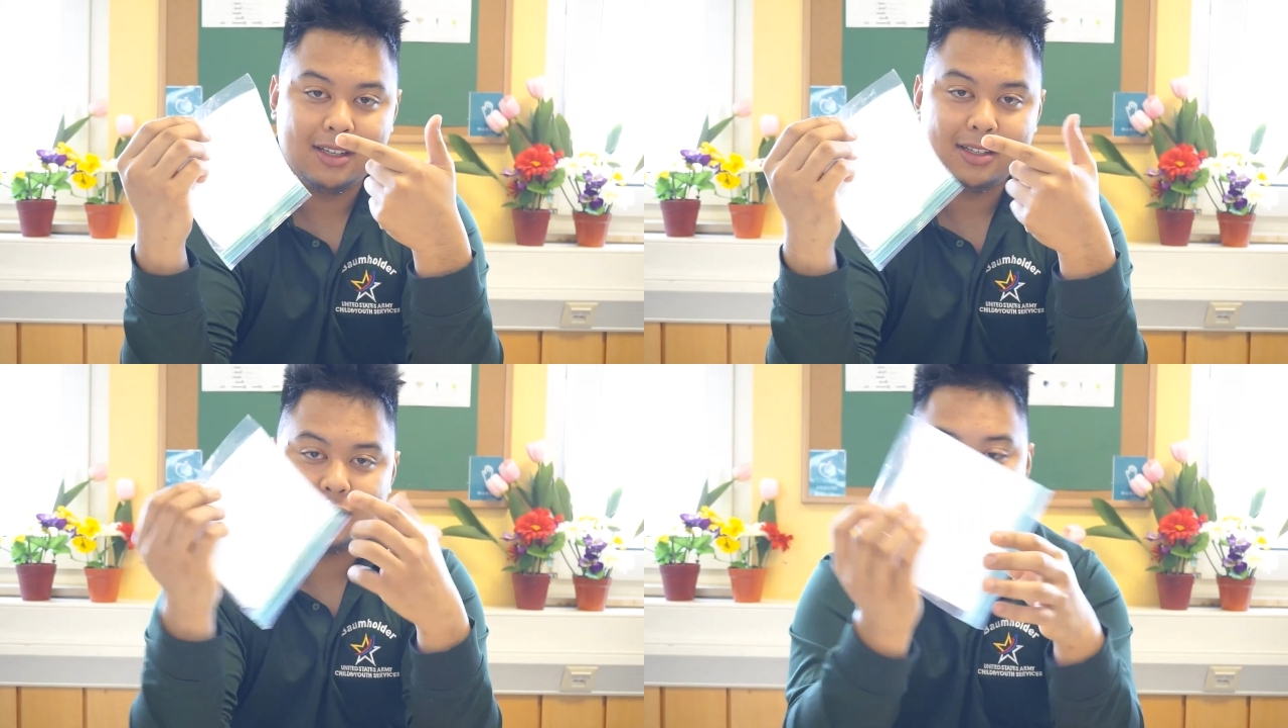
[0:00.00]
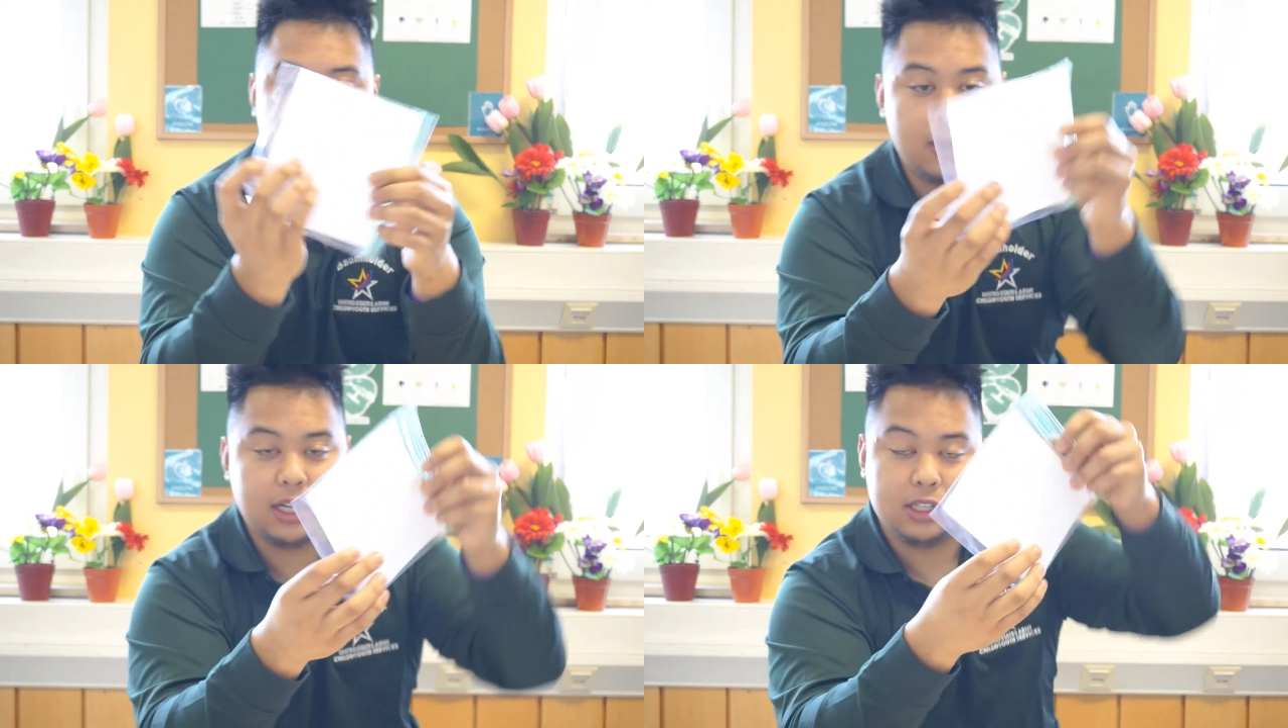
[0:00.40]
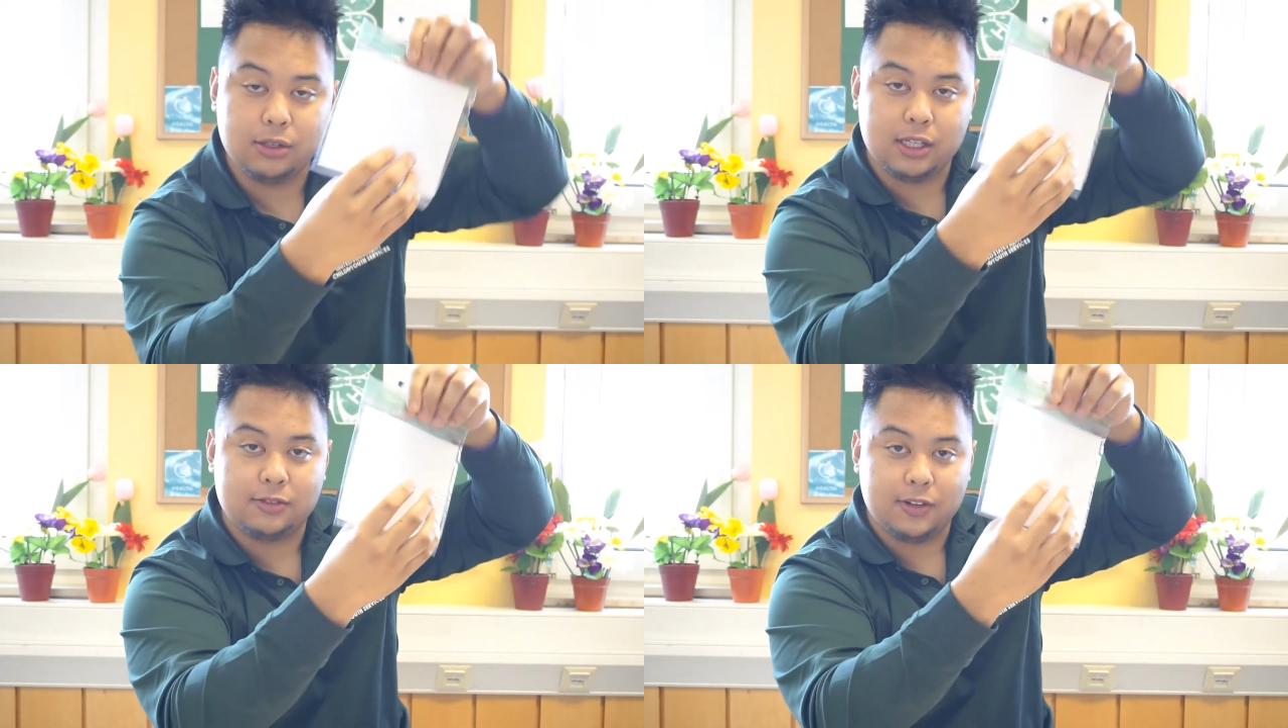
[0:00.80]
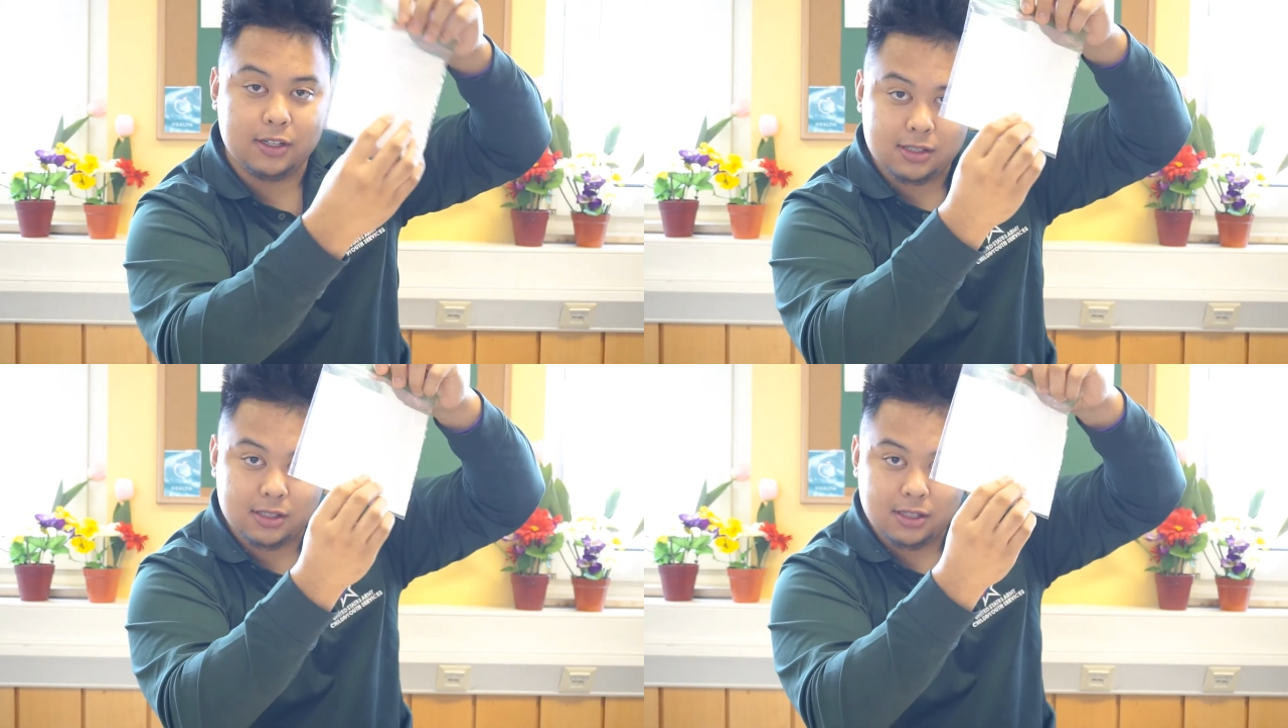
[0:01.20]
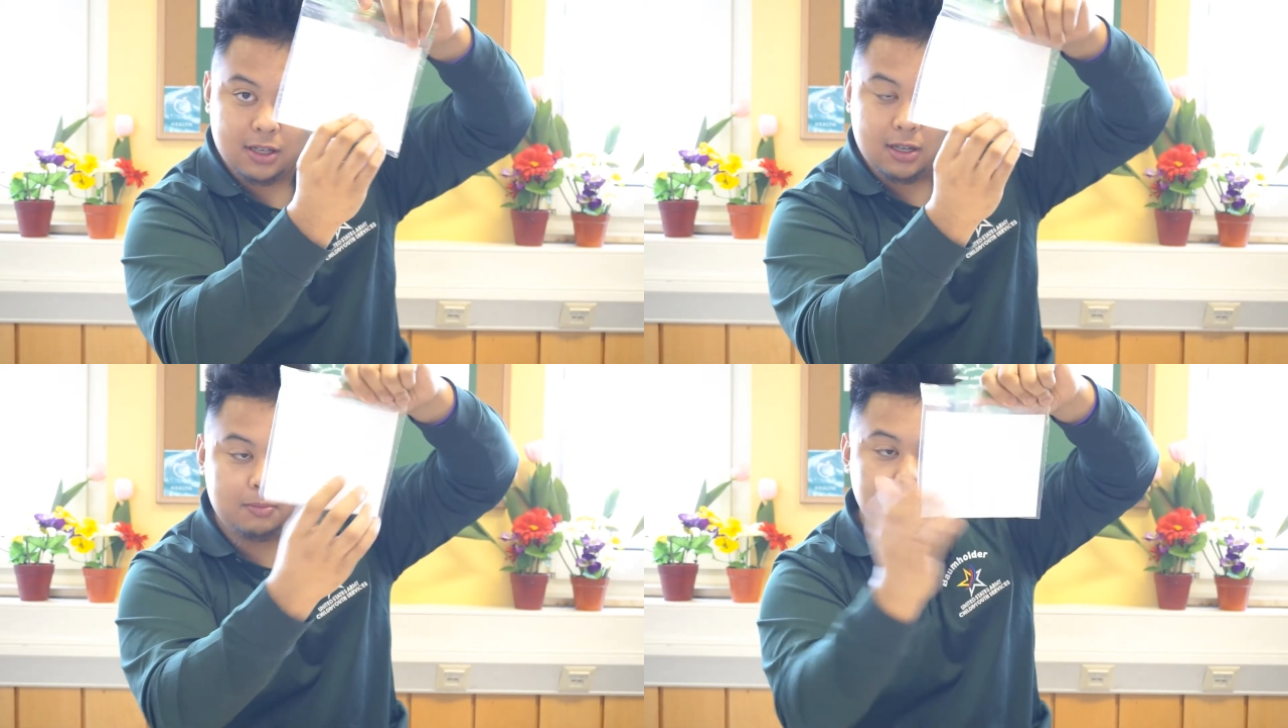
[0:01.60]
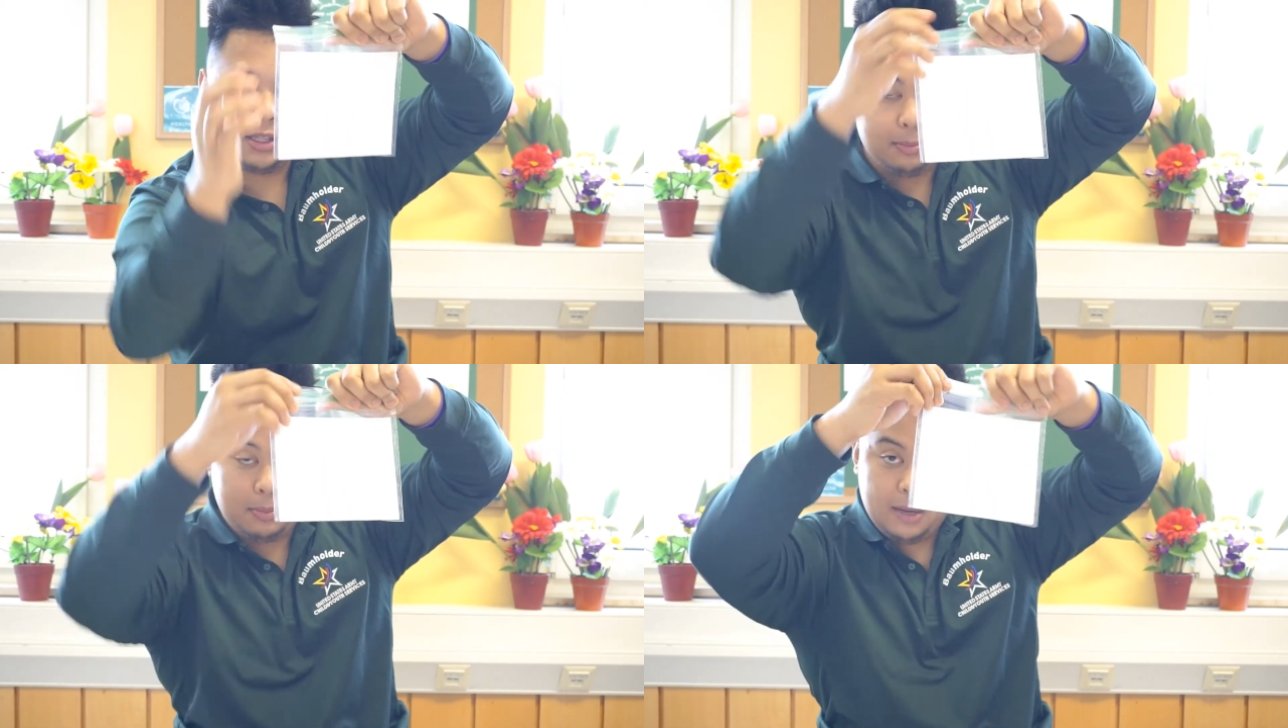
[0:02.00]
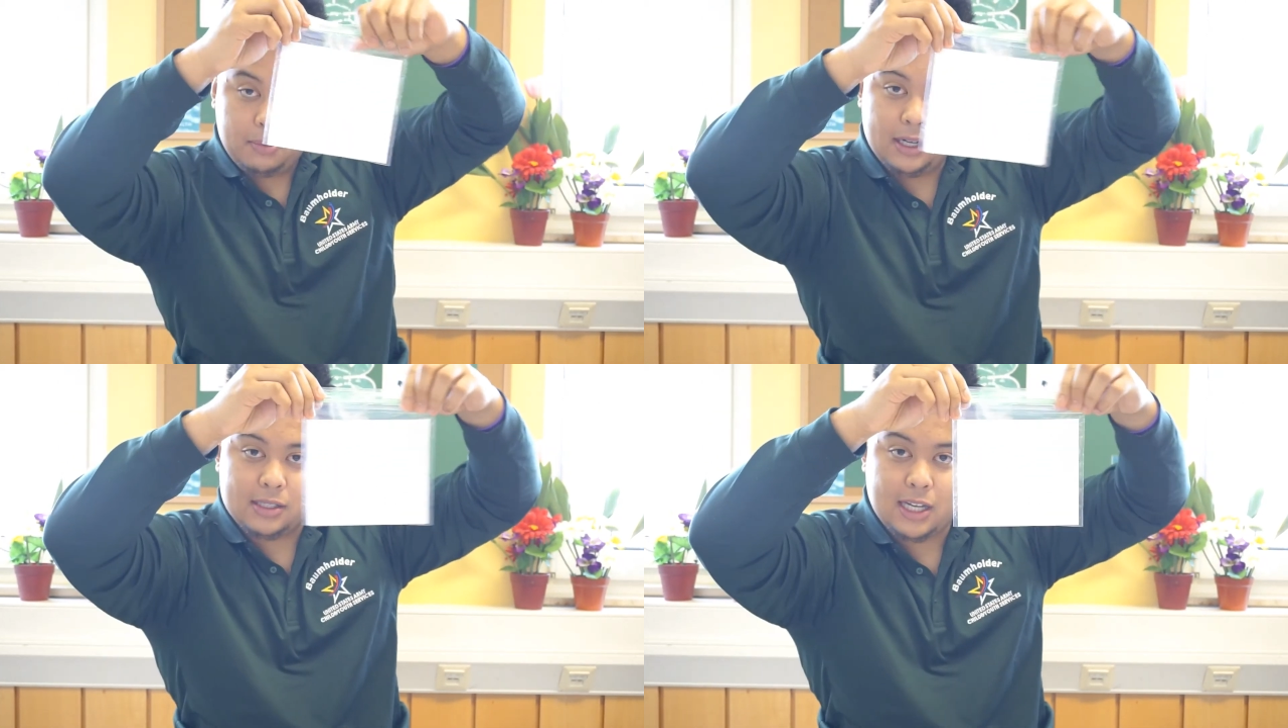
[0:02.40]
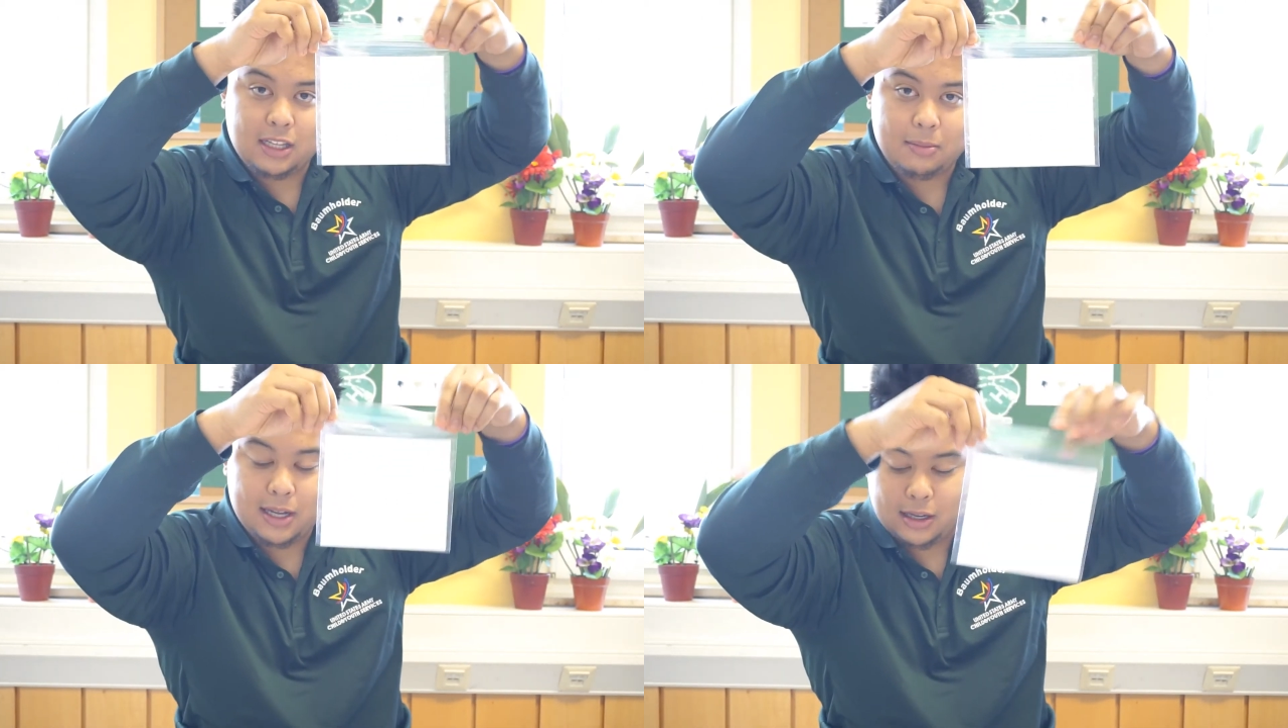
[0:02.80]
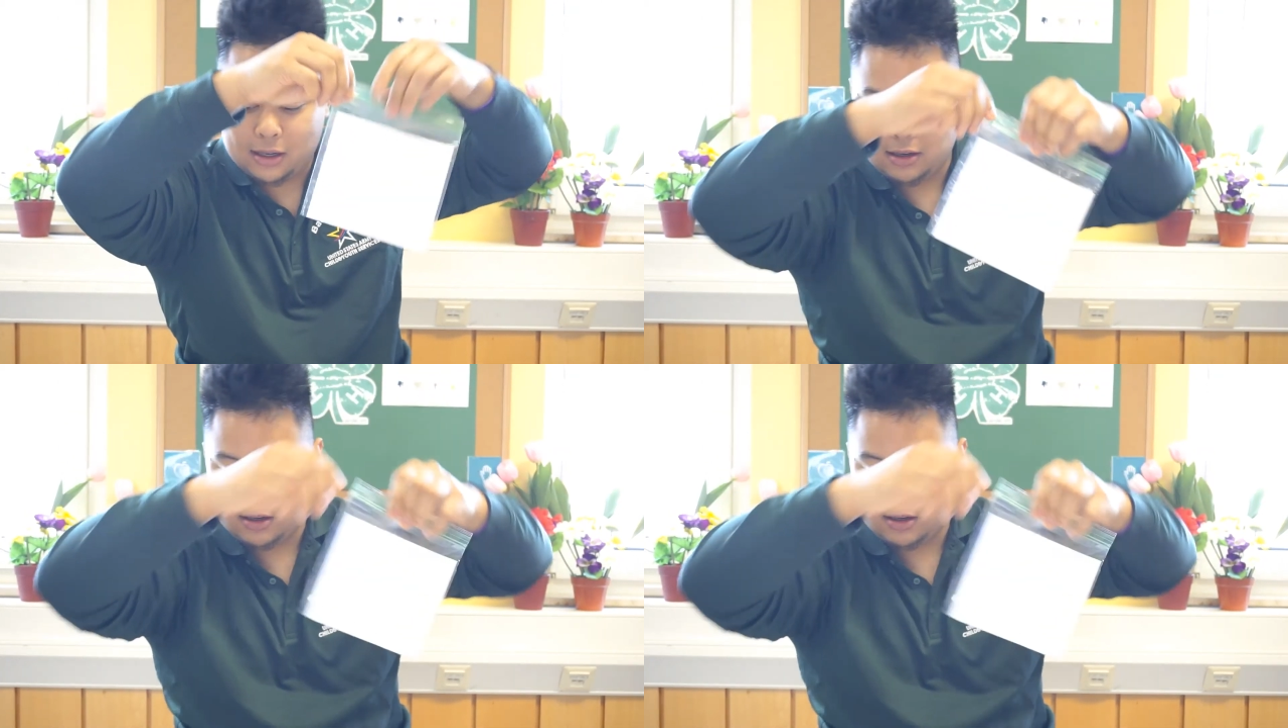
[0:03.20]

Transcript: So you want to do this first. Put the paper inside the bag.